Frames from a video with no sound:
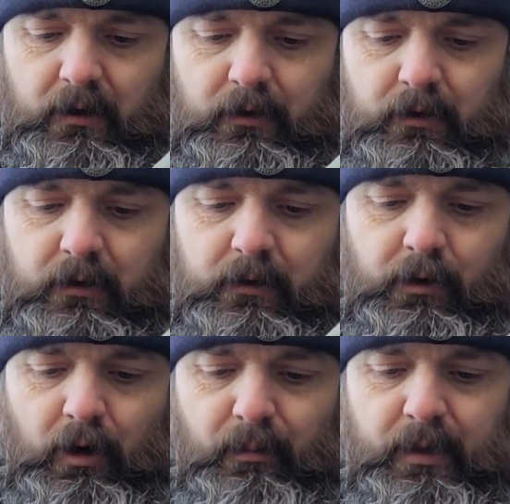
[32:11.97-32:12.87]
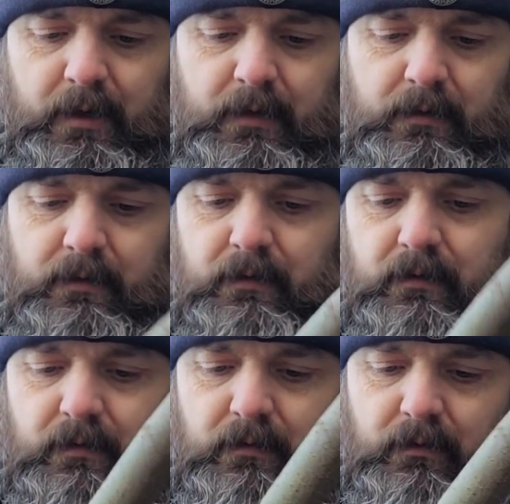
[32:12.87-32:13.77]
stop
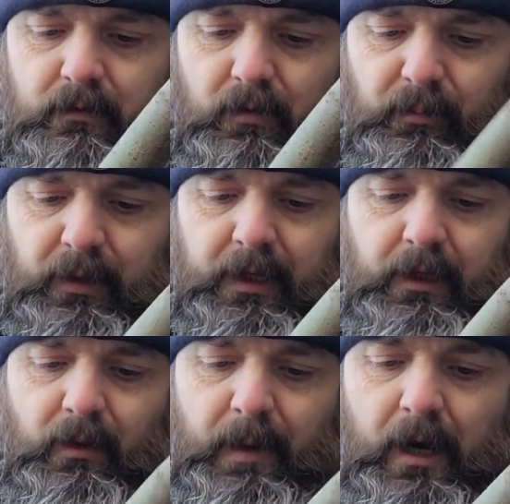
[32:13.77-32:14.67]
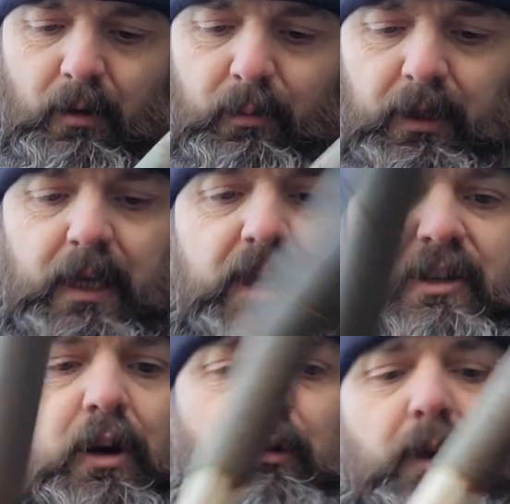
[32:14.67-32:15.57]
complaining about, but it
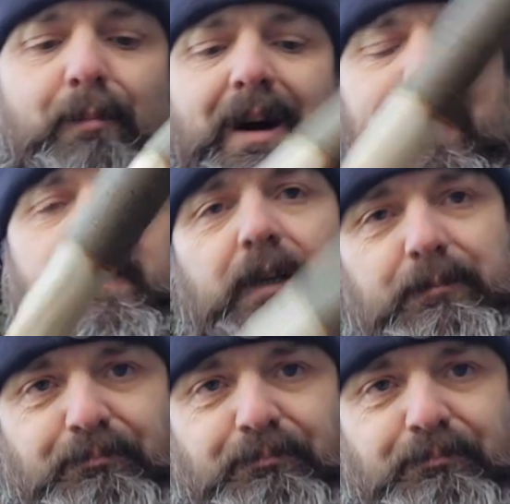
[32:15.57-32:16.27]
is only minor,